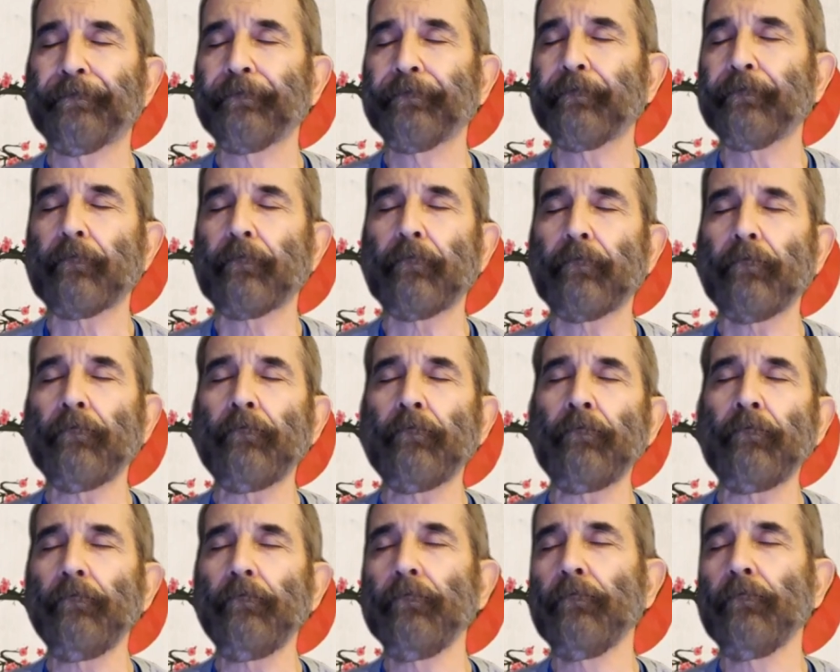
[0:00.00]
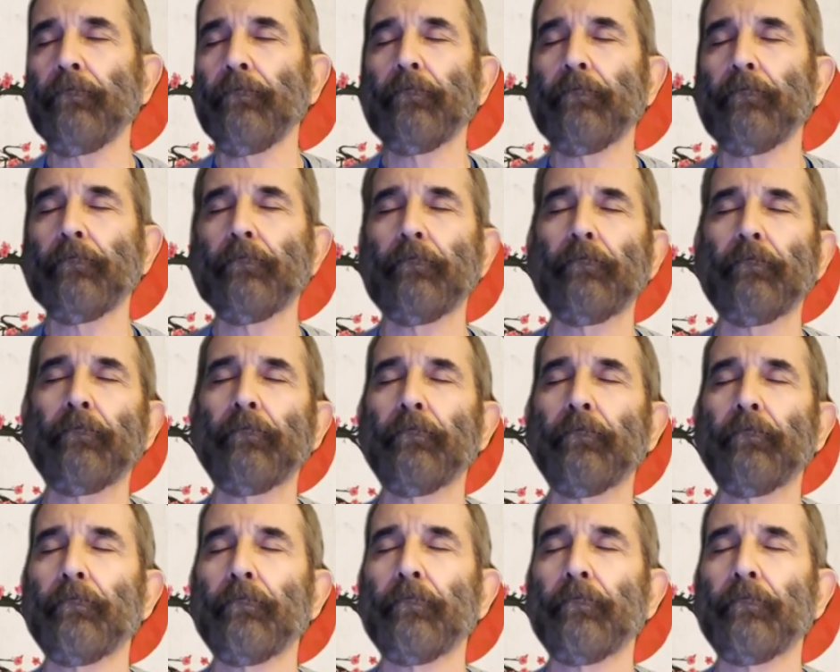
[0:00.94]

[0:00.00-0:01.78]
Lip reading: [no speech]